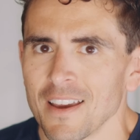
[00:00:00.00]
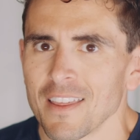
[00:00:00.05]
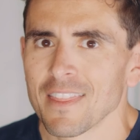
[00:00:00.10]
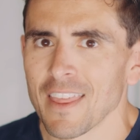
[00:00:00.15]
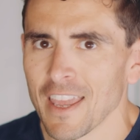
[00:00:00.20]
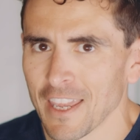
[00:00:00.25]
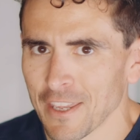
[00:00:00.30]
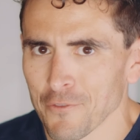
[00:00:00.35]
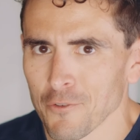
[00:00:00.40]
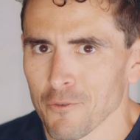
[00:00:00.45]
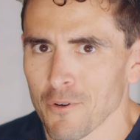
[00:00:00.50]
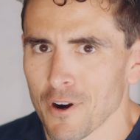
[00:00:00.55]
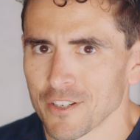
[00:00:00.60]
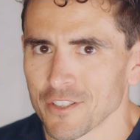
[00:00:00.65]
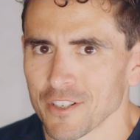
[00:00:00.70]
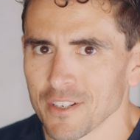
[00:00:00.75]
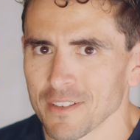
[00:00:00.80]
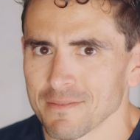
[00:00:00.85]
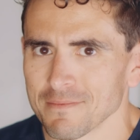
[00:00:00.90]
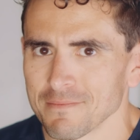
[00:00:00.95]
Thank you for
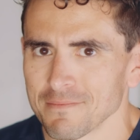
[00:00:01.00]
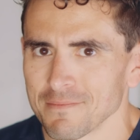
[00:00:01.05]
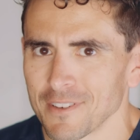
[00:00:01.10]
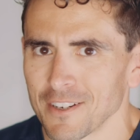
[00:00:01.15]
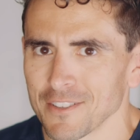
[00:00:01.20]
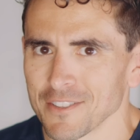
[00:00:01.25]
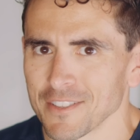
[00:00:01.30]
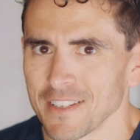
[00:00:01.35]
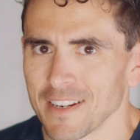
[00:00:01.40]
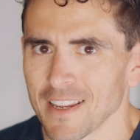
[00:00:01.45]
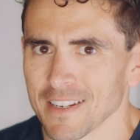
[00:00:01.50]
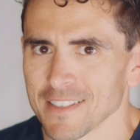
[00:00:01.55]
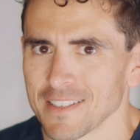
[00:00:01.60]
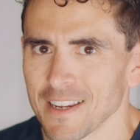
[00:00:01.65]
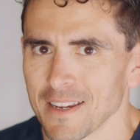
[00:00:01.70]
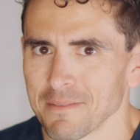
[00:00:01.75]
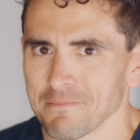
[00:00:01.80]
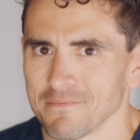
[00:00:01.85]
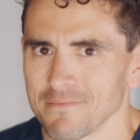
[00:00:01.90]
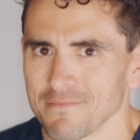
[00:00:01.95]
watching, and I'll see you next
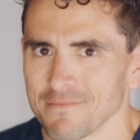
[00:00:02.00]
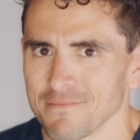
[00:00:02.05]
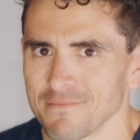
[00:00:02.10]
time.